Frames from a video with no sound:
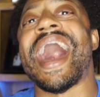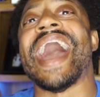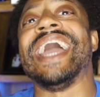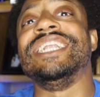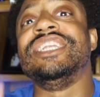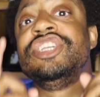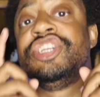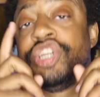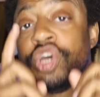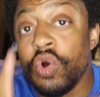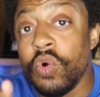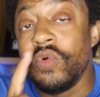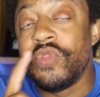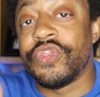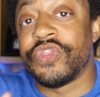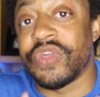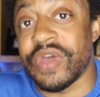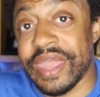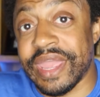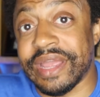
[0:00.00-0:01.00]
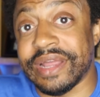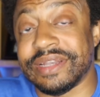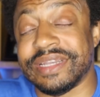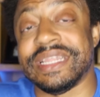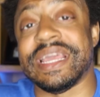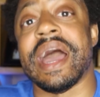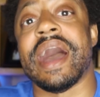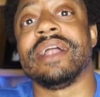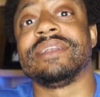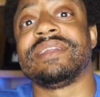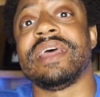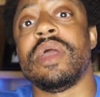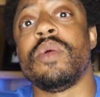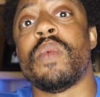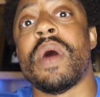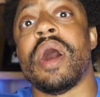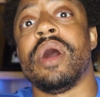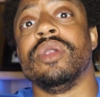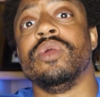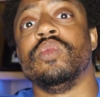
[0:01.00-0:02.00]
I do think Deontay
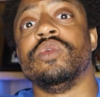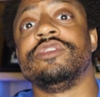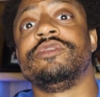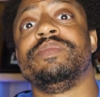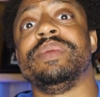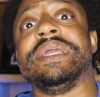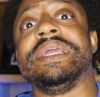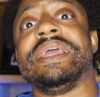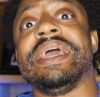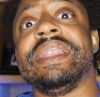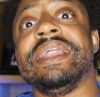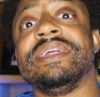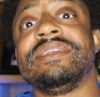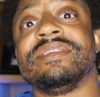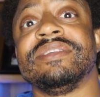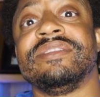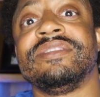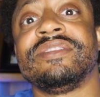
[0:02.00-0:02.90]
Wilder was beginning to